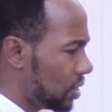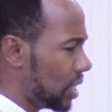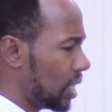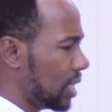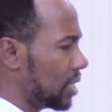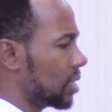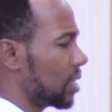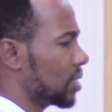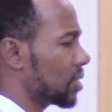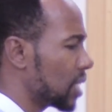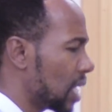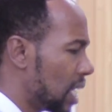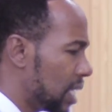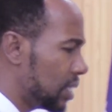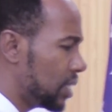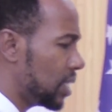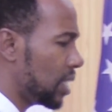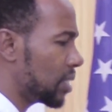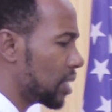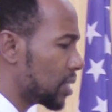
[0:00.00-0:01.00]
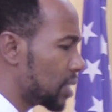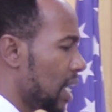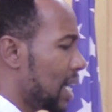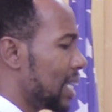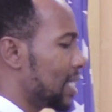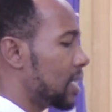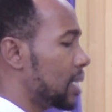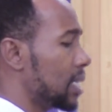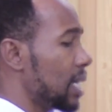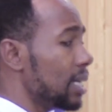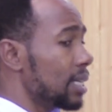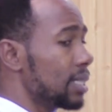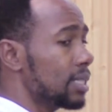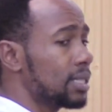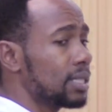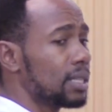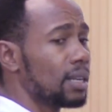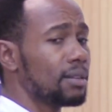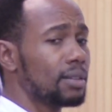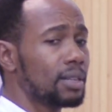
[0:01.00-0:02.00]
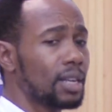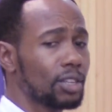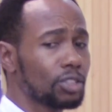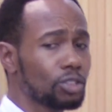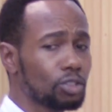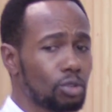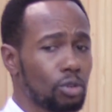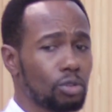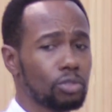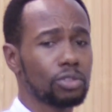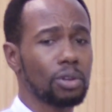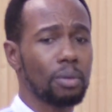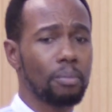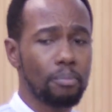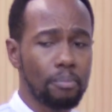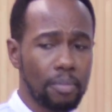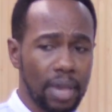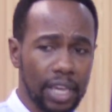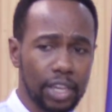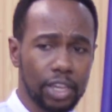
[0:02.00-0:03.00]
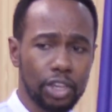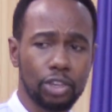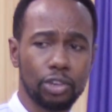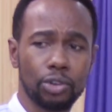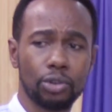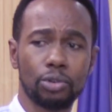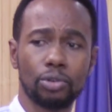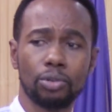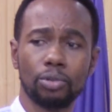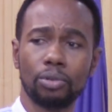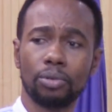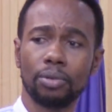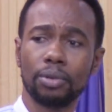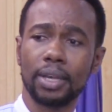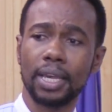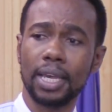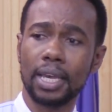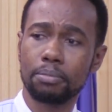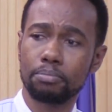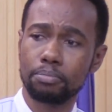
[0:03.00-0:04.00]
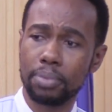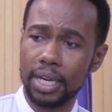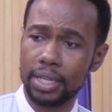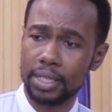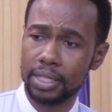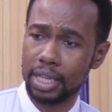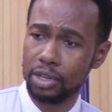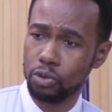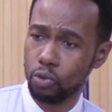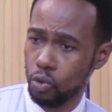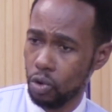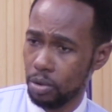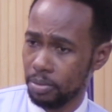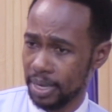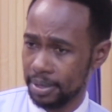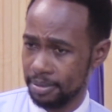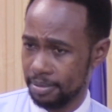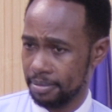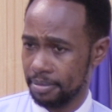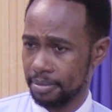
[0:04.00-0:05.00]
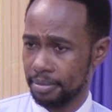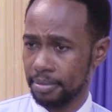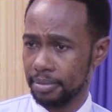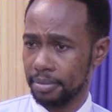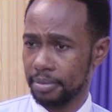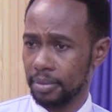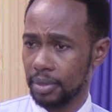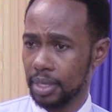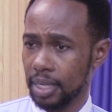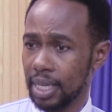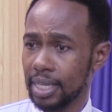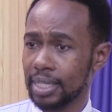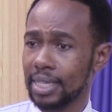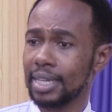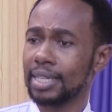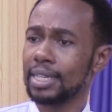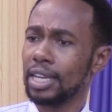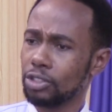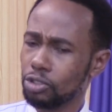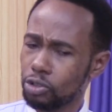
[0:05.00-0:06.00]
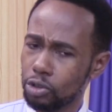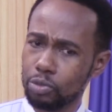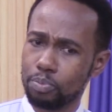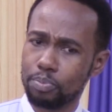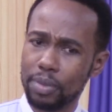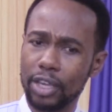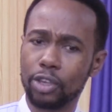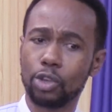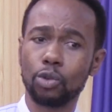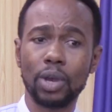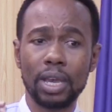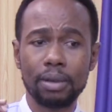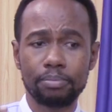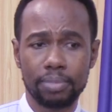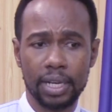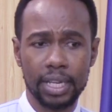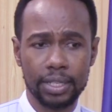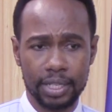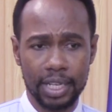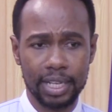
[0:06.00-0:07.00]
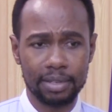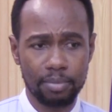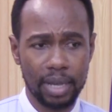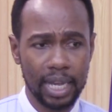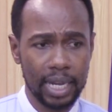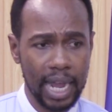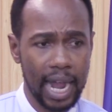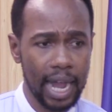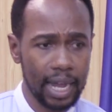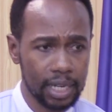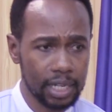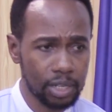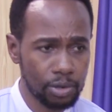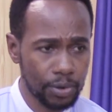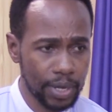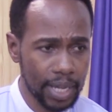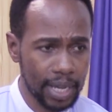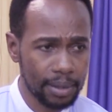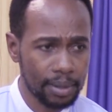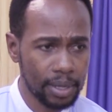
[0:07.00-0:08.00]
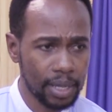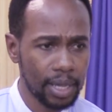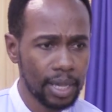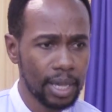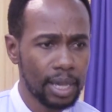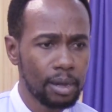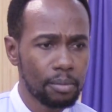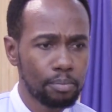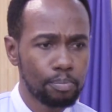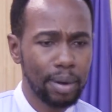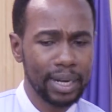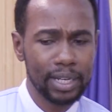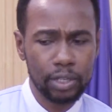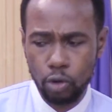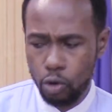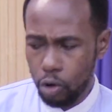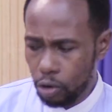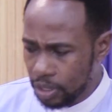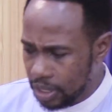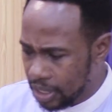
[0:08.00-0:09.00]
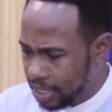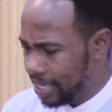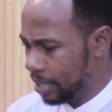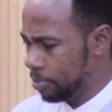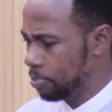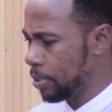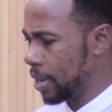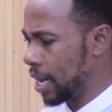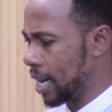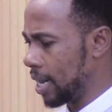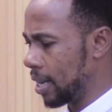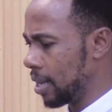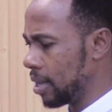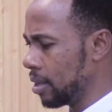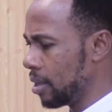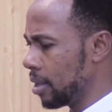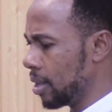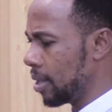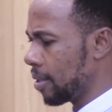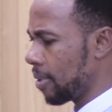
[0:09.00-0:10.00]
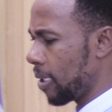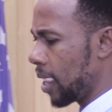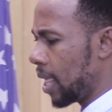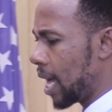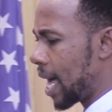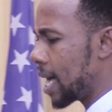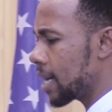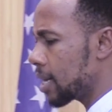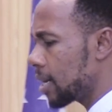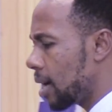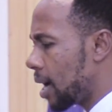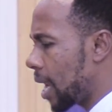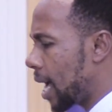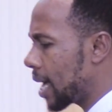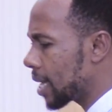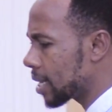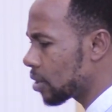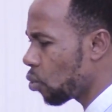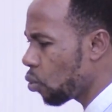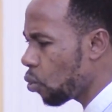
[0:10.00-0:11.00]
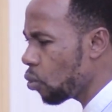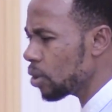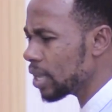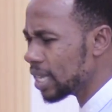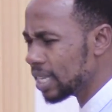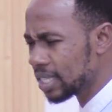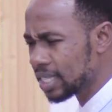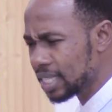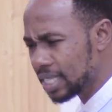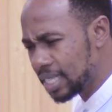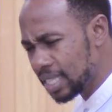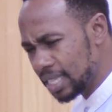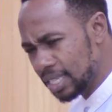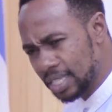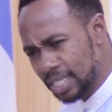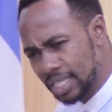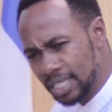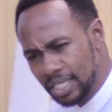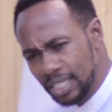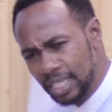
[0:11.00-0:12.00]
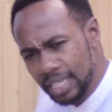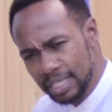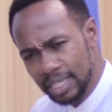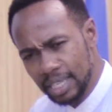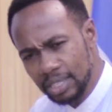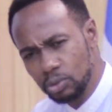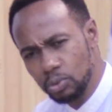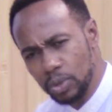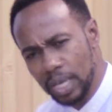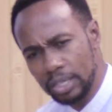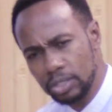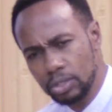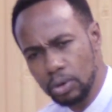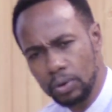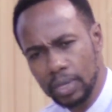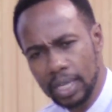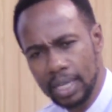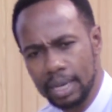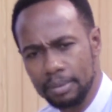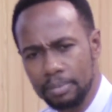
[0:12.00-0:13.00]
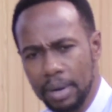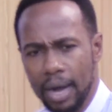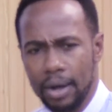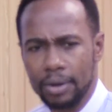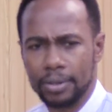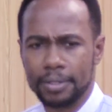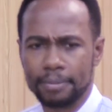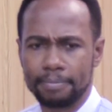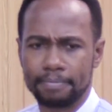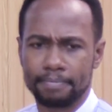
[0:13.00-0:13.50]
Jesus, Jesus. That does not make you a blessed woman. That does not make you a blessed man. Hallelujah. But go deeper and learn, who is this Jesus we are talking about?